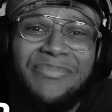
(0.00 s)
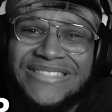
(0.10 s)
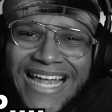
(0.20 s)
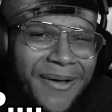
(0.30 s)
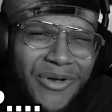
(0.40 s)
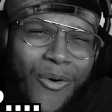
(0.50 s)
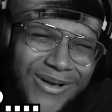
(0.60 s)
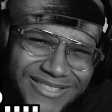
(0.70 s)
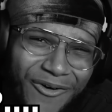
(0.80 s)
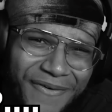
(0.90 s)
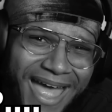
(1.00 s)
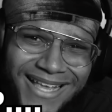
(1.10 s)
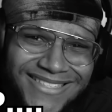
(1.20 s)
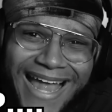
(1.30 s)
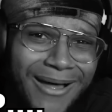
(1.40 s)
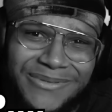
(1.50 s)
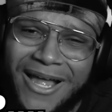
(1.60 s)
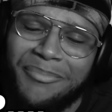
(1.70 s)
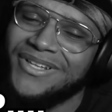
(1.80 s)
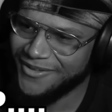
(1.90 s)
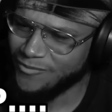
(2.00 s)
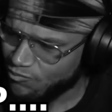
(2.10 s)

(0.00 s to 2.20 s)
Stop going so fast. Stop. Stop, please.